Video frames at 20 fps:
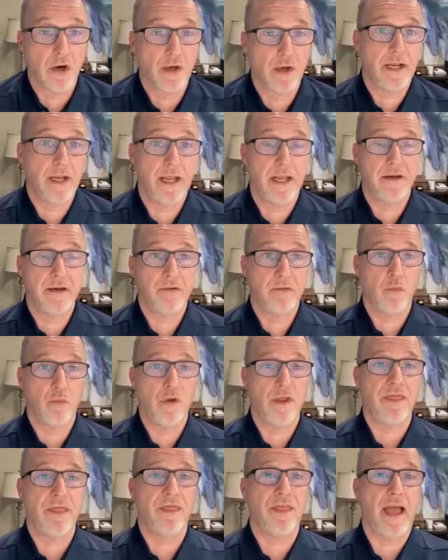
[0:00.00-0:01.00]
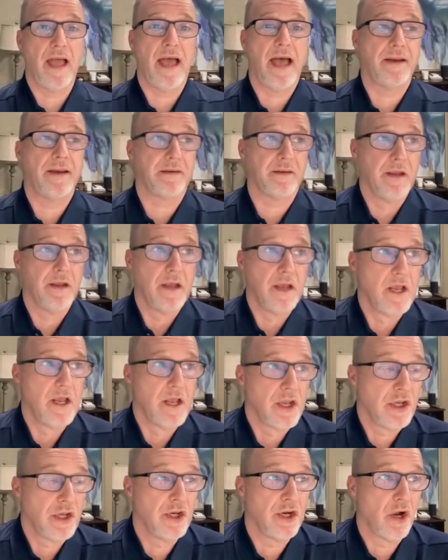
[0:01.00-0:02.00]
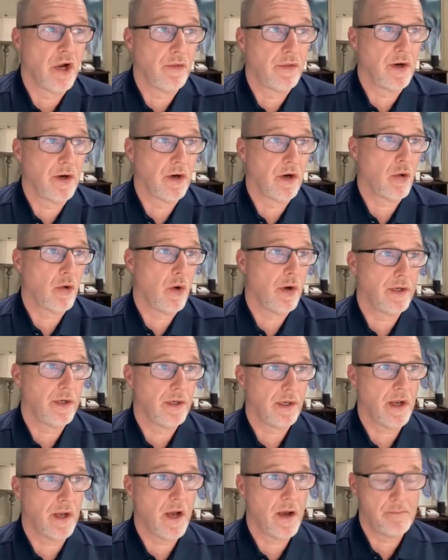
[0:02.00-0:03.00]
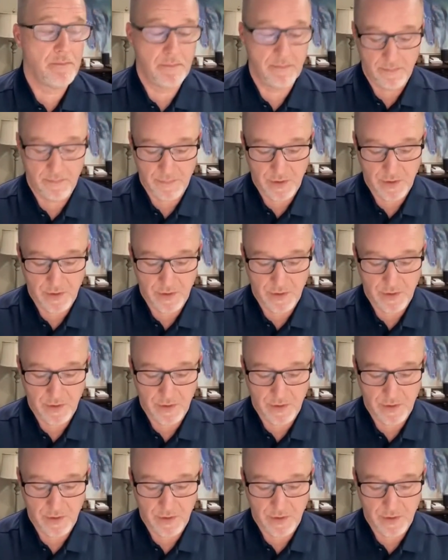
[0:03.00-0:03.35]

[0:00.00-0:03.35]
and with that, they're going to come,